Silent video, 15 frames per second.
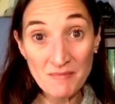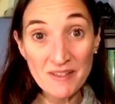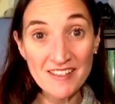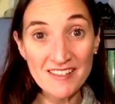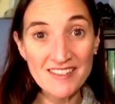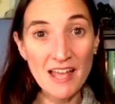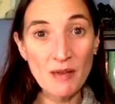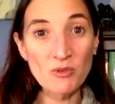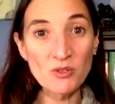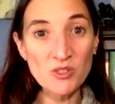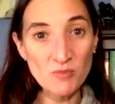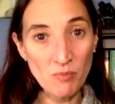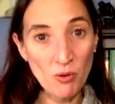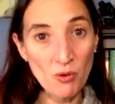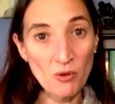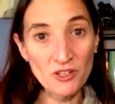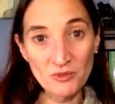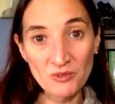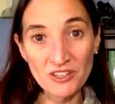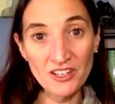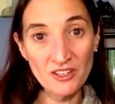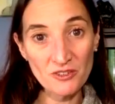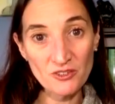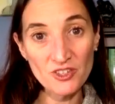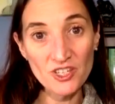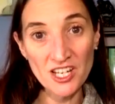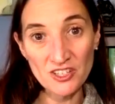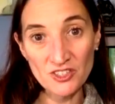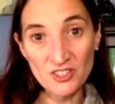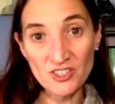because that will support you in the other
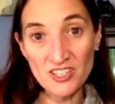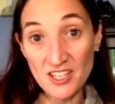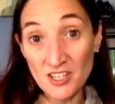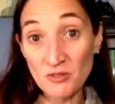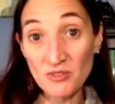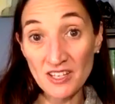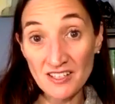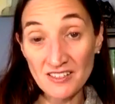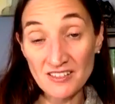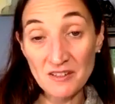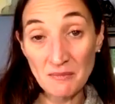changes that you need to